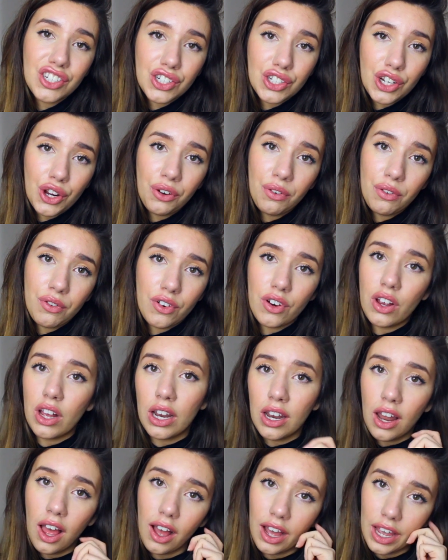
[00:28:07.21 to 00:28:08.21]
is shown through
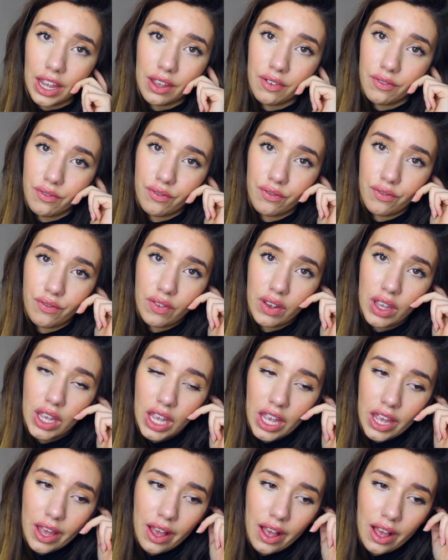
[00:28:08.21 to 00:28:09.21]
her life,
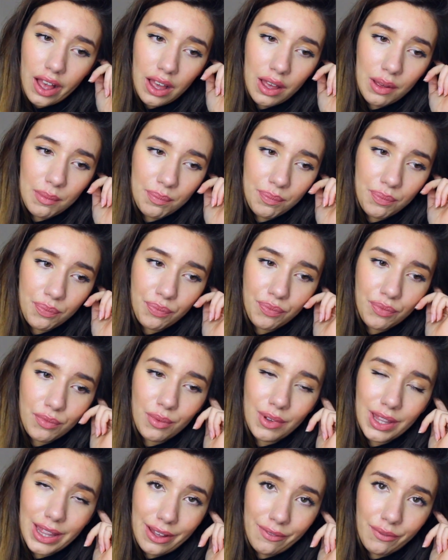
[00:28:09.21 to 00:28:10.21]

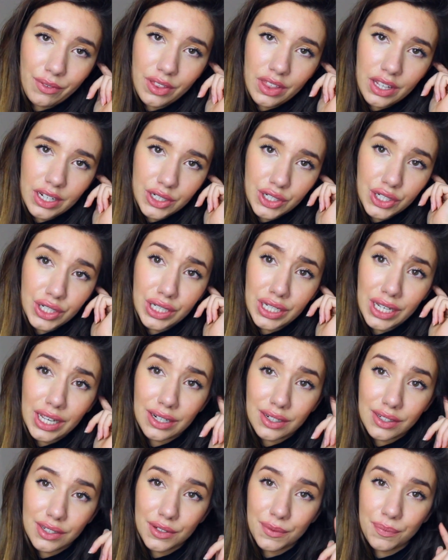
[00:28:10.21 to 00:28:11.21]
with everything she
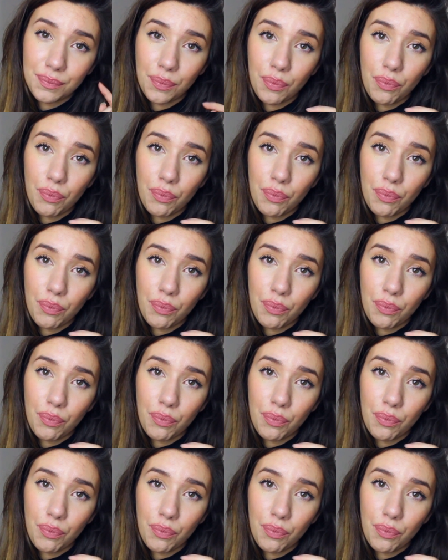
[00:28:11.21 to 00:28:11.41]
did